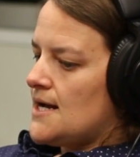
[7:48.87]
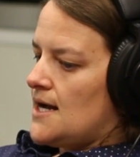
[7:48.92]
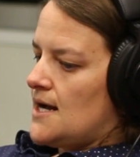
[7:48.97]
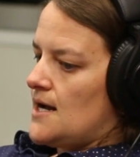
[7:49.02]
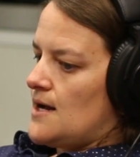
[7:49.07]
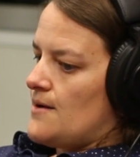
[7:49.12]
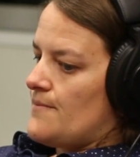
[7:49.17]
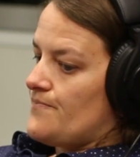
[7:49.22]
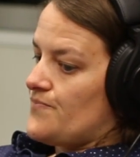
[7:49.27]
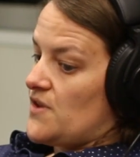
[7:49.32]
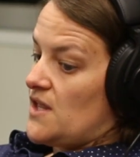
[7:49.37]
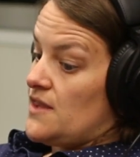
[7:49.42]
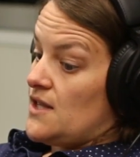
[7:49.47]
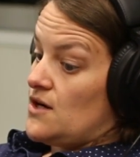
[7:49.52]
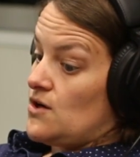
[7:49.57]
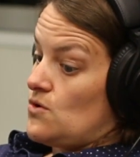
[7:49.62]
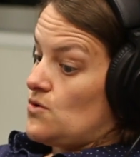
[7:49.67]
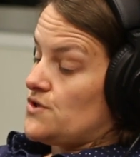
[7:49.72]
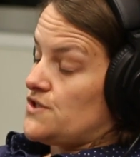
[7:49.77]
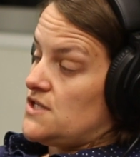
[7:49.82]
And then,
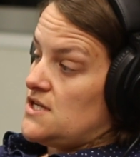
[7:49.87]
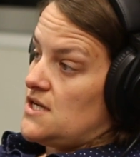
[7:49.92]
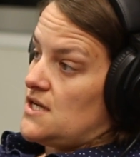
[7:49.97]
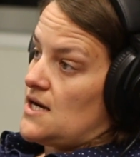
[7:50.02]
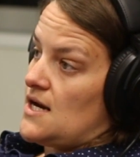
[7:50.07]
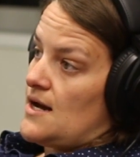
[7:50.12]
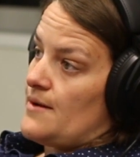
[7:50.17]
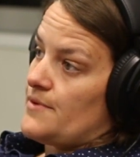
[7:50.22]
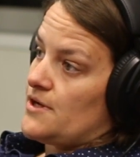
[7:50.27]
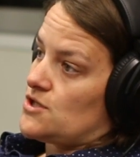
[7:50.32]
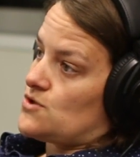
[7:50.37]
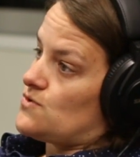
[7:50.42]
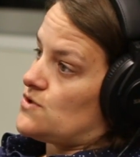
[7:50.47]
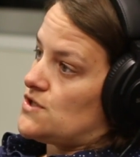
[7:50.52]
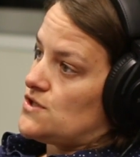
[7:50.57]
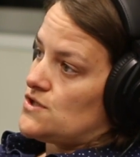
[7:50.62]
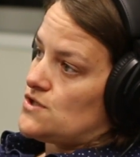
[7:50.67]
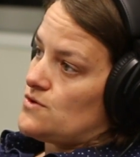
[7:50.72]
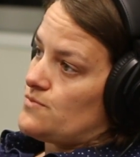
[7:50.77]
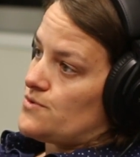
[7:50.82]
of course, economics,
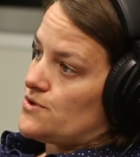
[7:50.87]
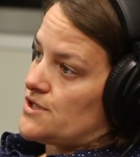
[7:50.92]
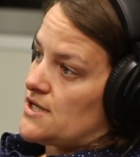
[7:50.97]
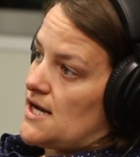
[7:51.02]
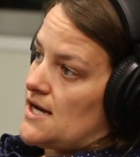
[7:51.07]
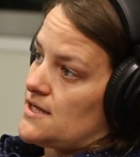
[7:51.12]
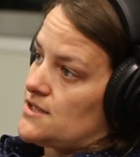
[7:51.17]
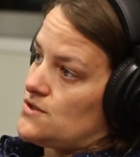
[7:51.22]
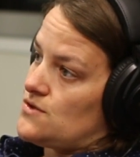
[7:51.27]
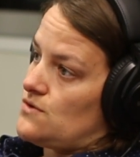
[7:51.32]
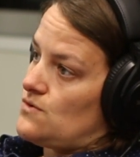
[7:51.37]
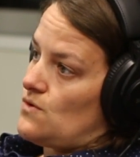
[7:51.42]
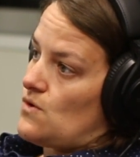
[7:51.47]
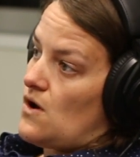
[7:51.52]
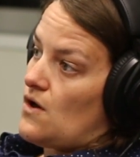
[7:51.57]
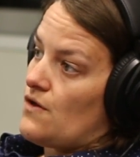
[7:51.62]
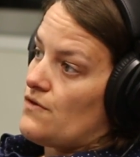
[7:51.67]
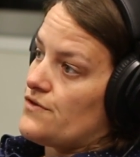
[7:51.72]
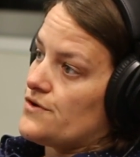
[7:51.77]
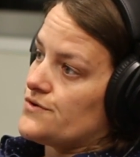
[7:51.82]
which is super tied to
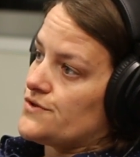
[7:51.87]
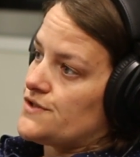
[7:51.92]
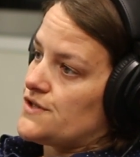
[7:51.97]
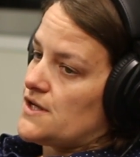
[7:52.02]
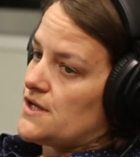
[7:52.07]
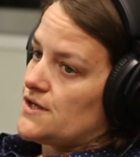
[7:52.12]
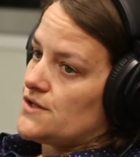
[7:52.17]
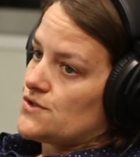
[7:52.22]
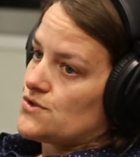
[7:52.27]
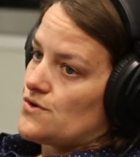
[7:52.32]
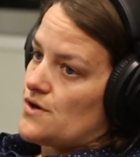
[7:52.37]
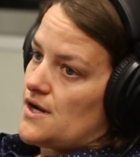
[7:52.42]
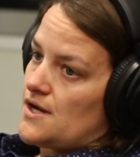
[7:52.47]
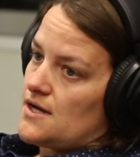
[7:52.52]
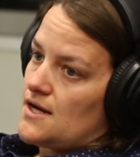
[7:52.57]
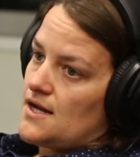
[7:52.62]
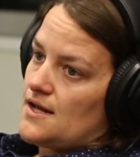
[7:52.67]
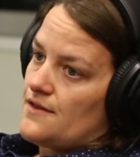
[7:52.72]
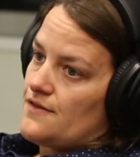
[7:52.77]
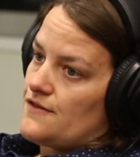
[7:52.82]
all of those things,
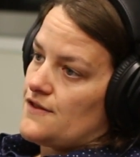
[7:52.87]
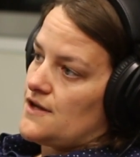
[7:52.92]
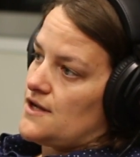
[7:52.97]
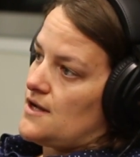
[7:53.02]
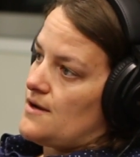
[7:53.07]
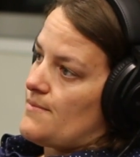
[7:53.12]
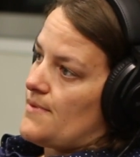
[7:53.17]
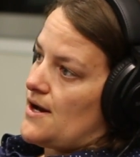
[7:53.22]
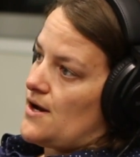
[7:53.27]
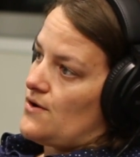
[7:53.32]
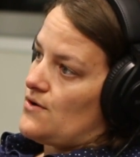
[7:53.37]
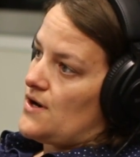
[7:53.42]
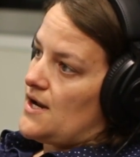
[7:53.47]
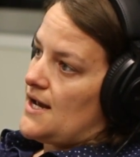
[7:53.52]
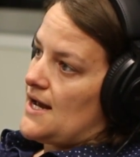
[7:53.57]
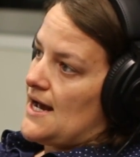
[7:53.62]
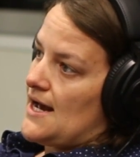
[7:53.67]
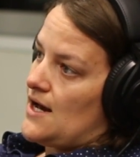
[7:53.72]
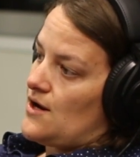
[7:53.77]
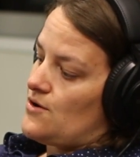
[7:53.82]
right? And thinking about
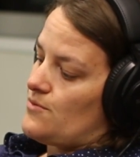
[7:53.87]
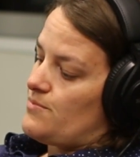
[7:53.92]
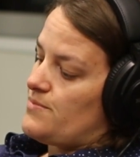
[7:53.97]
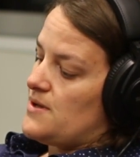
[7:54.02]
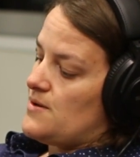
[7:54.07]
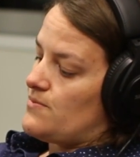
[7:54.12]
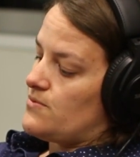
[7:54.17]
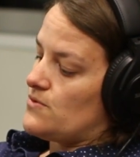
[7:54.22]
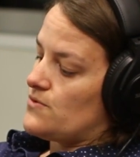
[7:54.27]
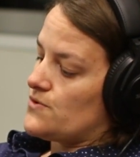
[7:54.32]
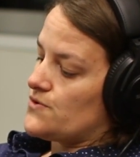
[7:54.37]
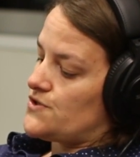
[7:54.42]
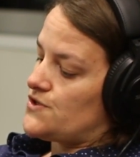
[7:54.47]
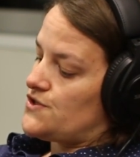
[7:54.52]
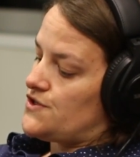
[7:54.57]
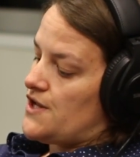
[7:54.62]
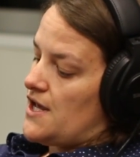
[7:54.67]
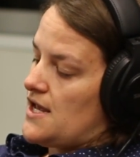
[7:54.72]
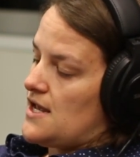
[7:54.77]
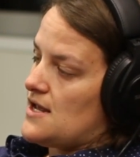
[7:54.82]
how do people
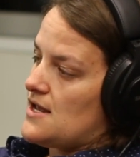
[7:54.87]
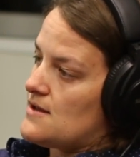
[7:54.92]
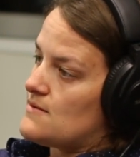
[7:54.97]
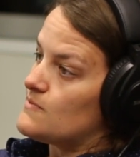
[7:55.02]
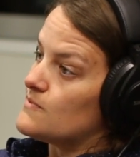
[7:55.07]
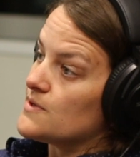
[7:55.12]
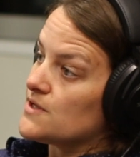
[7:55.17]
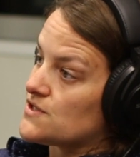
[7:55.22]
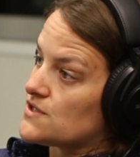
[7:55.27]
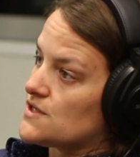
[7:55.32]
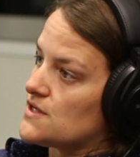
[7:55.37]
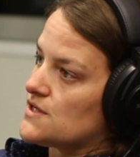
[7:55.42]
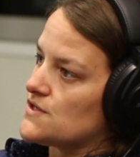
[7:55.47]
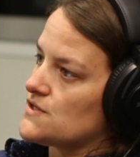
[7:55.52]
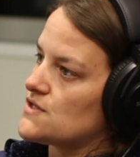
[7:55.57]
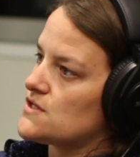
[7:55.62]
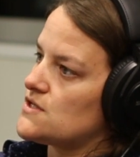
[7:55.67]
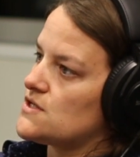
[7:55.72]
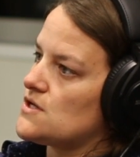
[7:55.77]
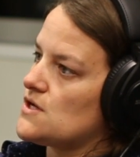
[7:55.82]
stay in
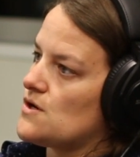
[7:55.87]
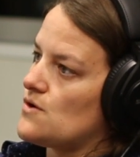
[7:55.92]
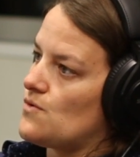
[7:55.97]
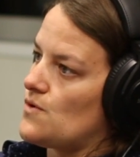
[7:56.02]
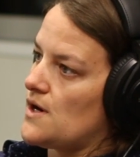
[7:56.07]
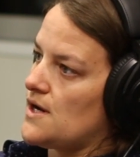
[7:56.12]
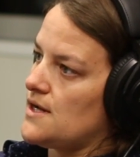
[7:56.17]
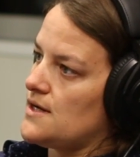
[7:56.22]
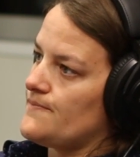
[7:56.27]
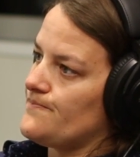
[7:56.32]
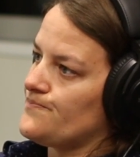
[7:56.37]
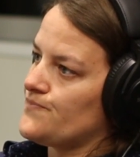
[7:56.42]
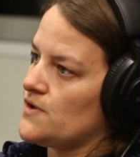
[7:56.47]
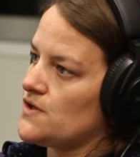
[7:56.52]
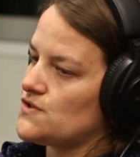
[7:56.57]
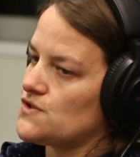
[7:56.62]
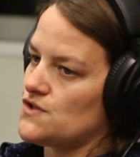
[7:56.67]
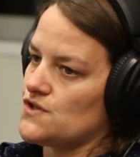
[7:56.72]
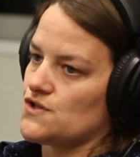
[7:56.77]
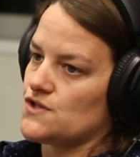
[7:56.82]
business, right?
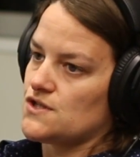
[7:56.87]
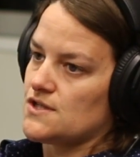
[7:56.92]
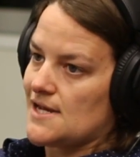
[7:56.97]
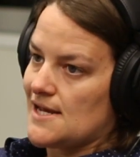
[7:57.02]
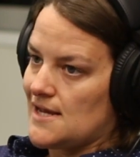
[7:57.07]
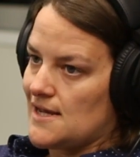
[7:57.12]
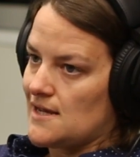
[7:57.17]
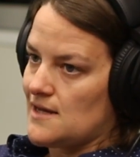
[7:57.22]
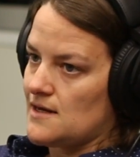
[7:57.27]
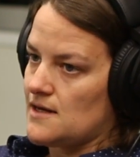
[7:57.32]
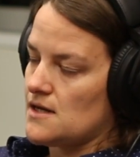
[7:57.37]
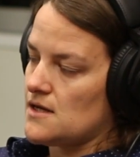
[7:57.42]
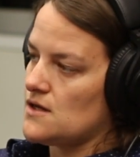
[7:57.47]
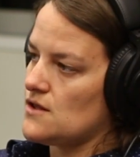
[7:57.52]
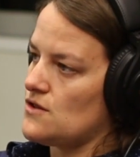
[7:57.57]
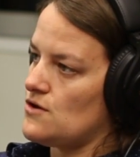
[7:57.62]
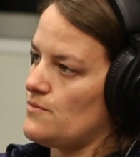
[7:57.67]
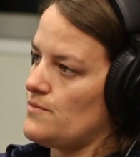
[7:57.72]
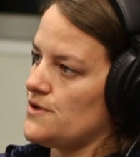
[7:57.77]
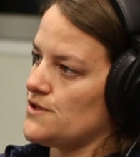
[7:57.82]
Sustain
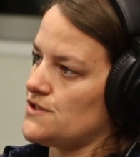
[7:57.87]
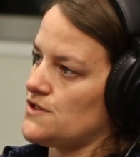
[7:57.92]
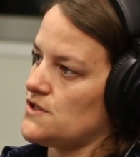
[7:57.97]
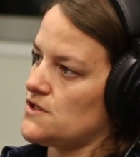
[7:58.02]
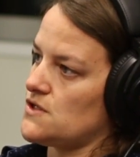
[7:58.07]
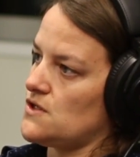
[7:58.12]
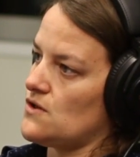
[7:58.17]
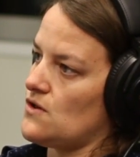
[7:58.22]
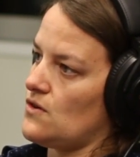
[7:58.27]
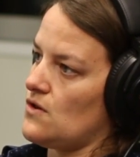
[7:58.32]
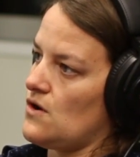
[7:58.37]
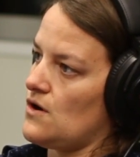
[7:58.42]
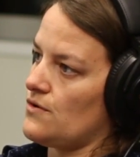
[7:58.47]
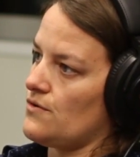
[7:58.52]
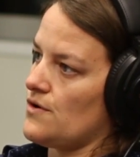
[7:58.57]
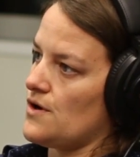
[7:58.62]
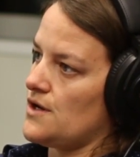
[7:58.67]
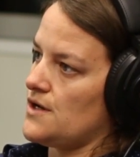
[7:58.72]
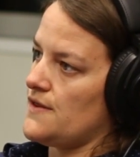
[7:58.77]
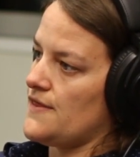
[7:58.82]
their business in the long run.